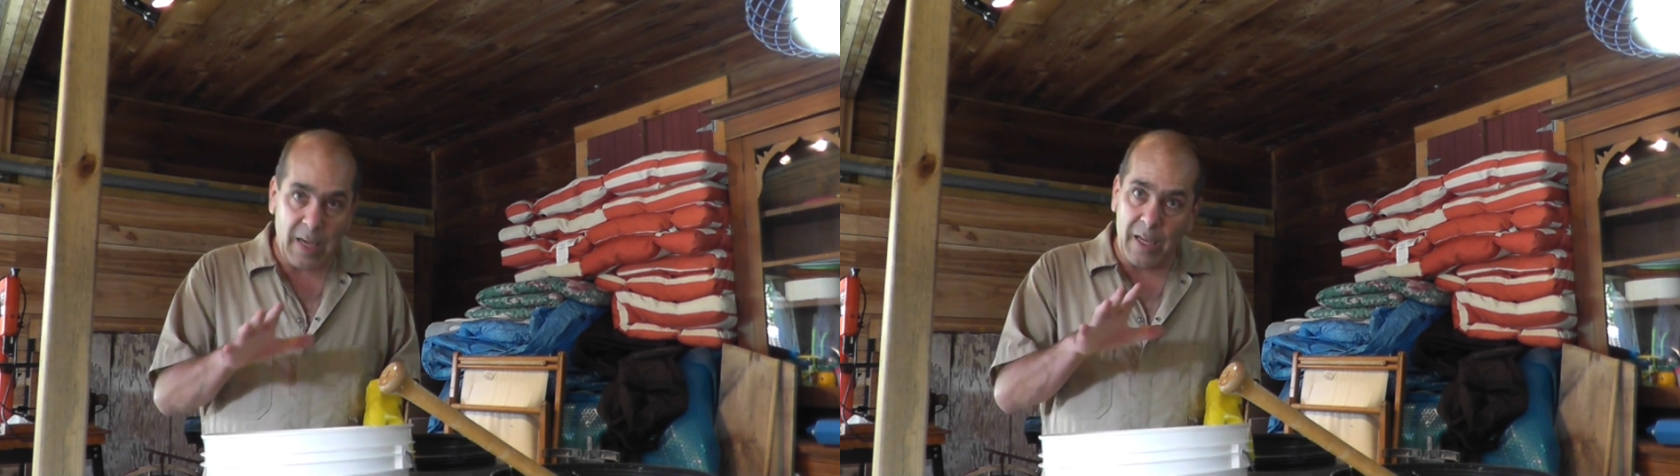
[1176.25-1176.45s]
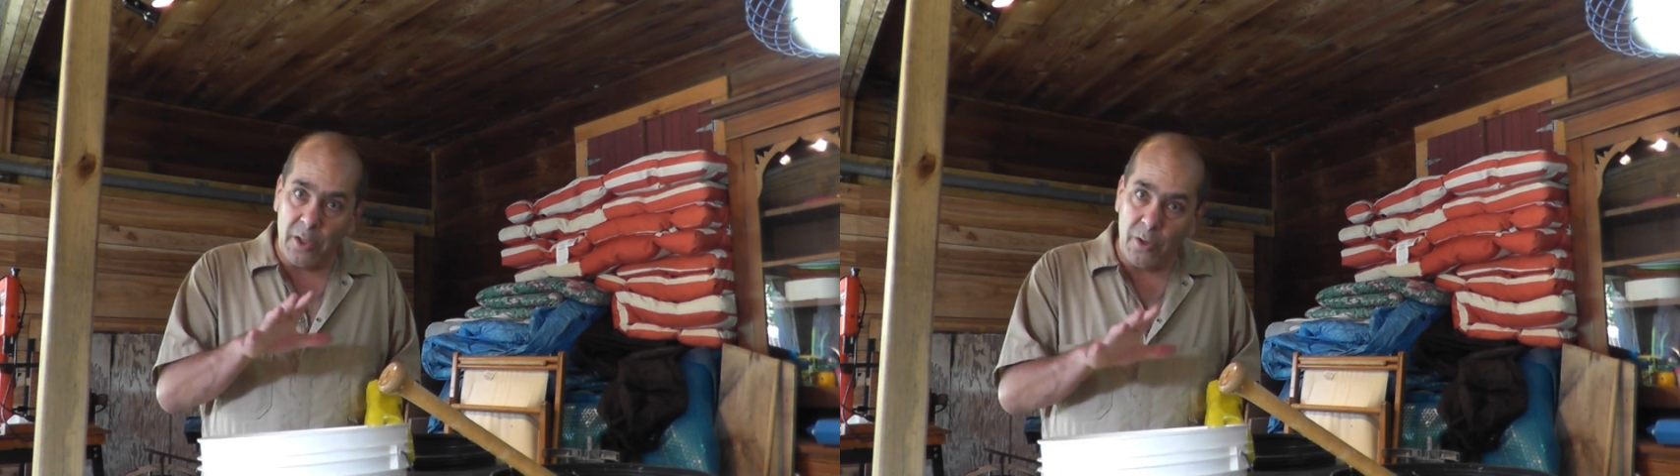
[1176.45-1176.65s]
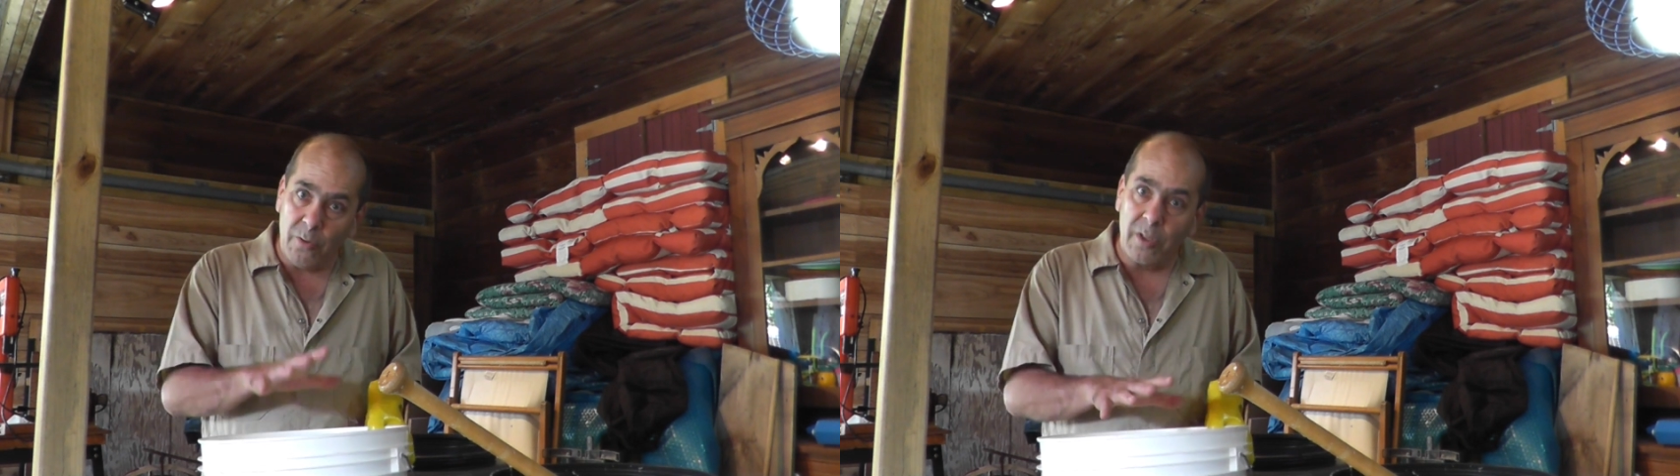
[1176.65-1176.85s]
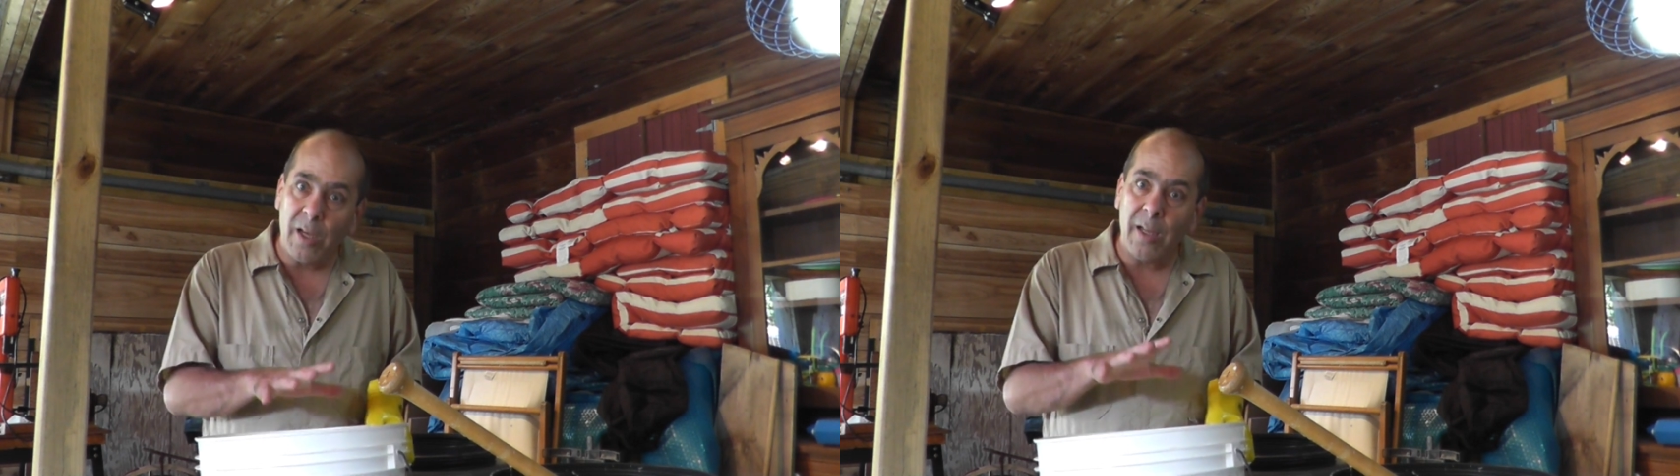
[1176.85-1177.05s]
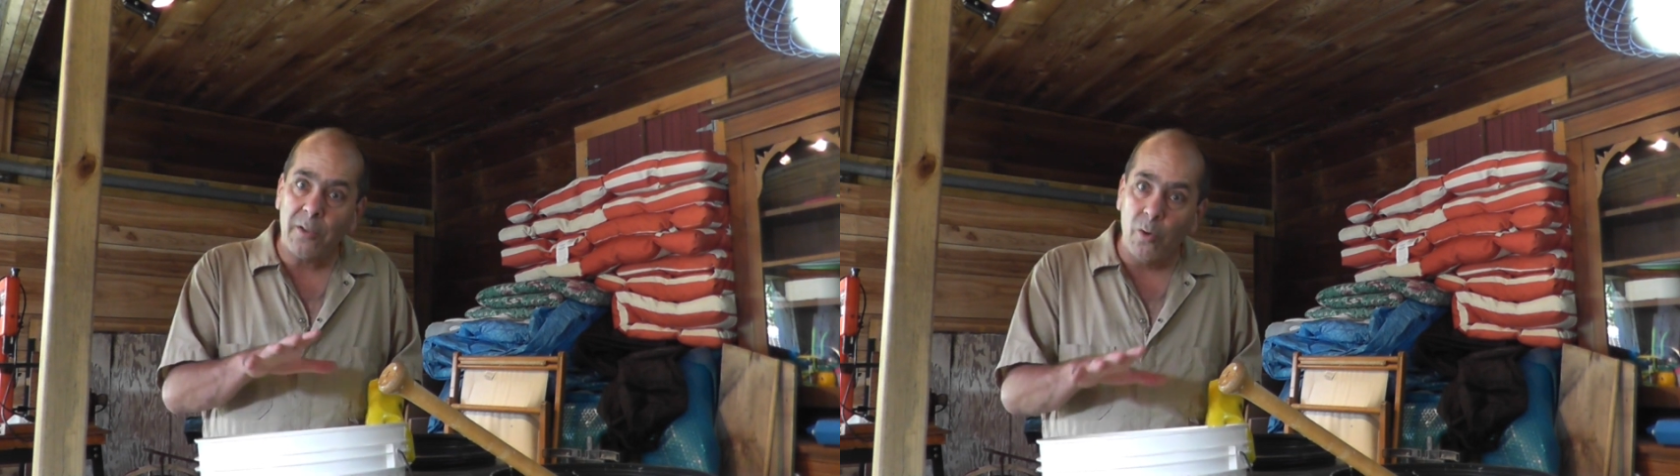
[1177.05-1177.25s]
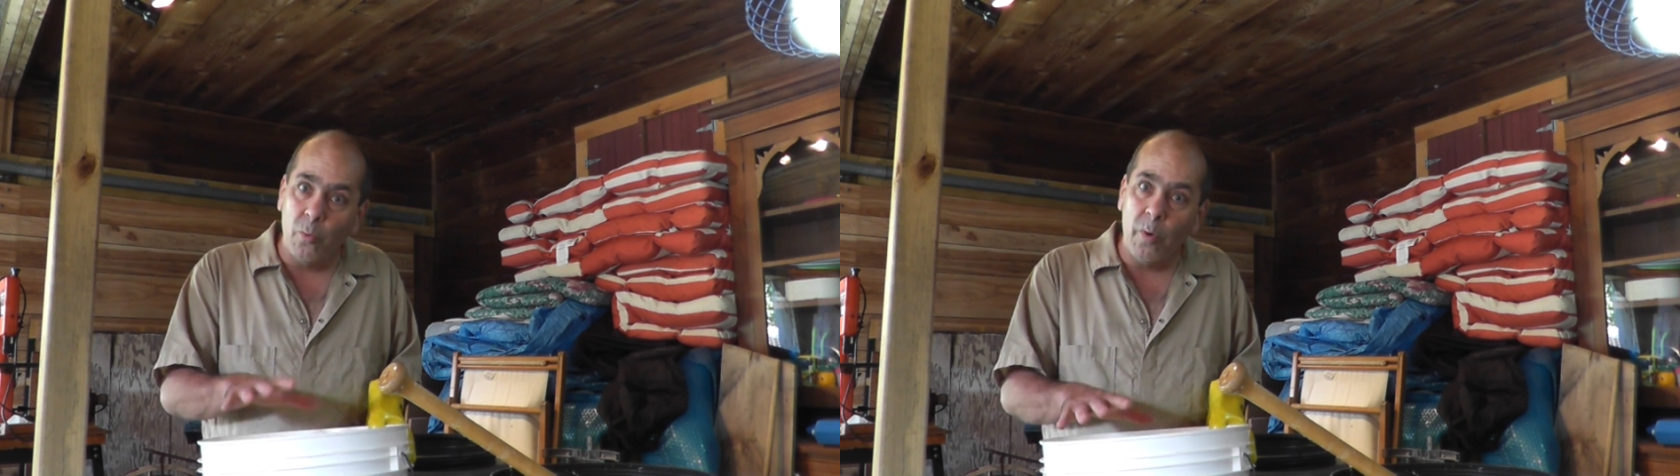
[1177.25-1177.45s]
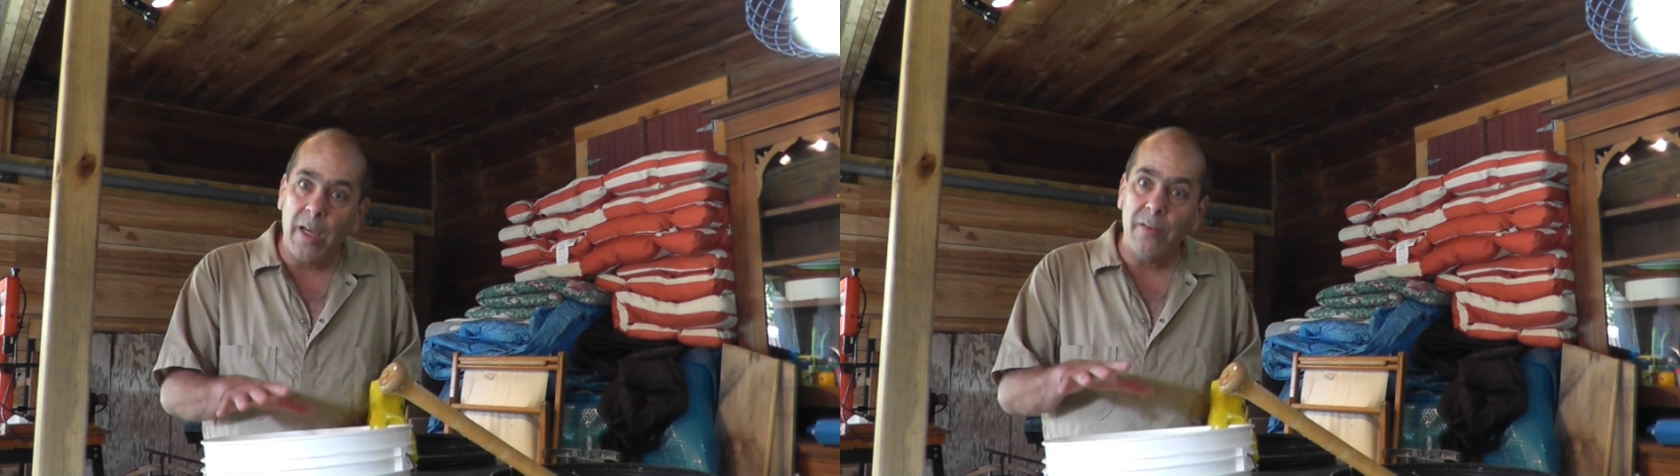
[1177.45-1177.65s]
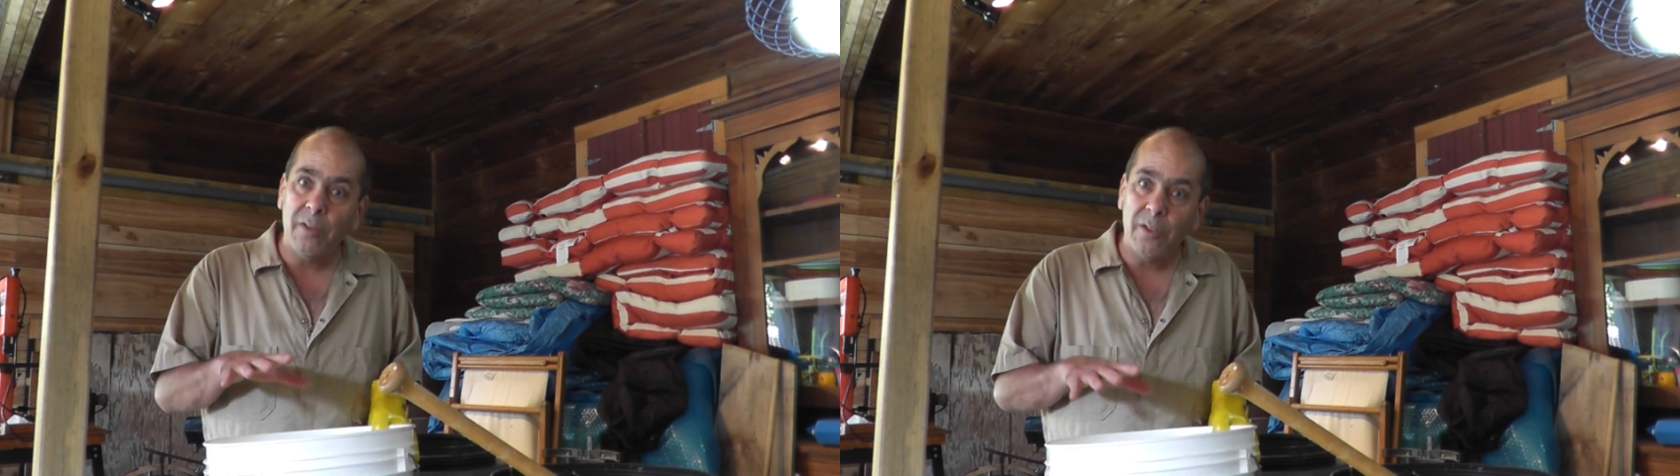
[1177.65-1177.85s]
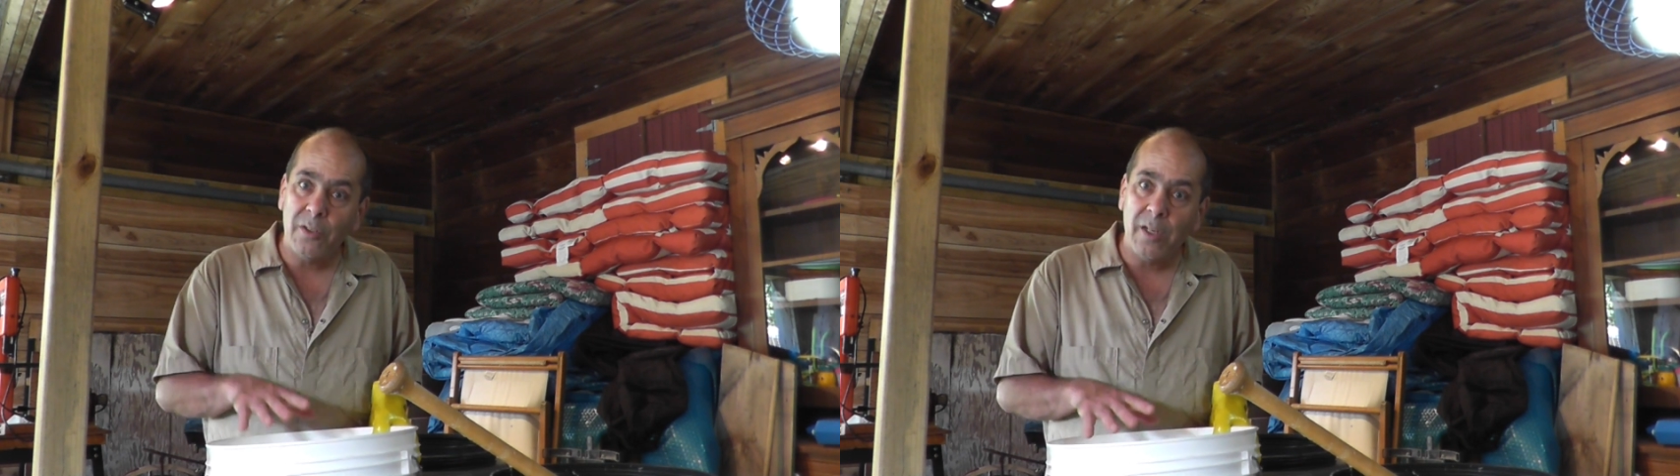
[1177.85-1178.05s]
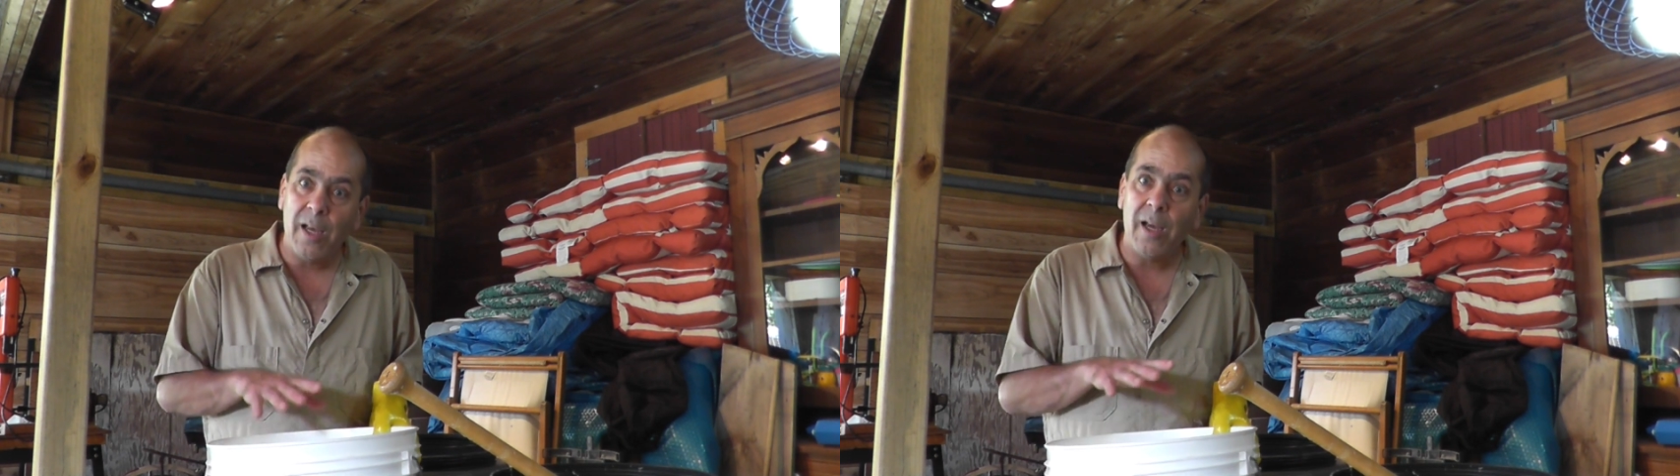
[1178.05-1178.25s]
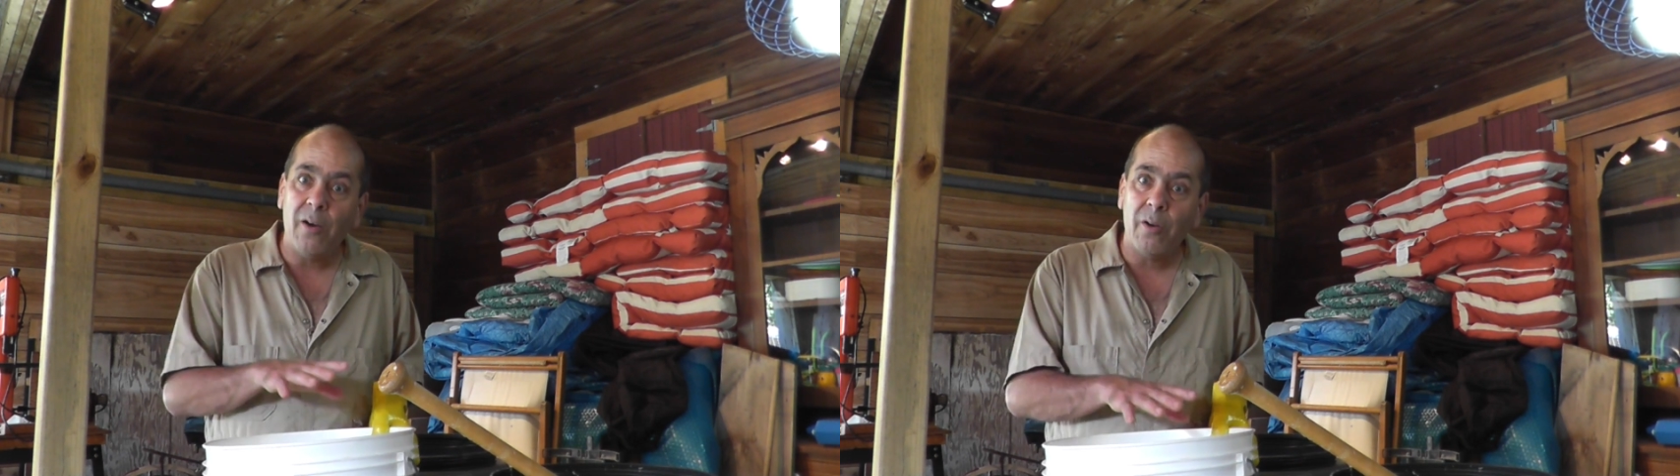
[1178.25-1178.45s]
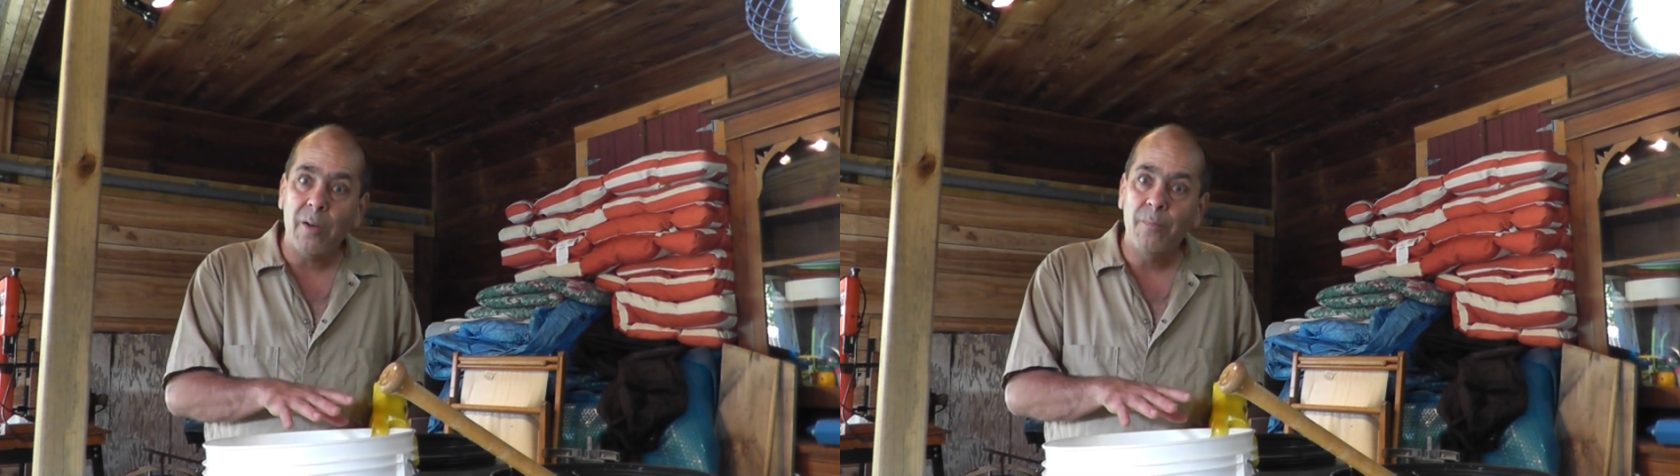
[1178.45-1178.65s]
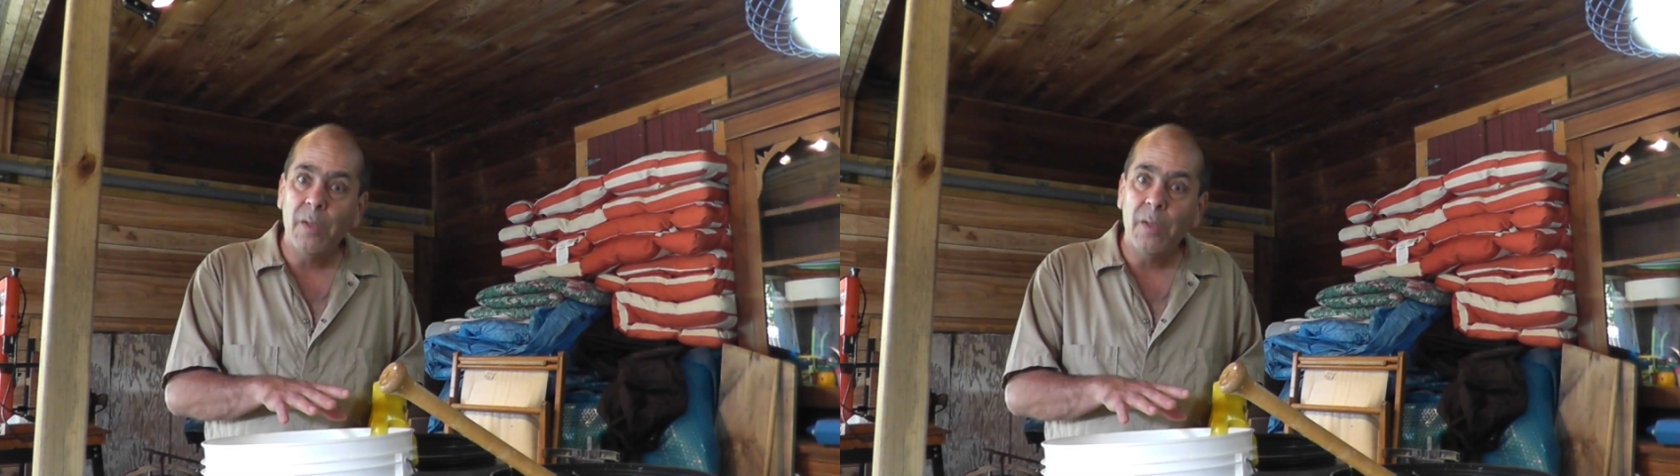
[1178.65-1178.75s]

and use that to weight this down.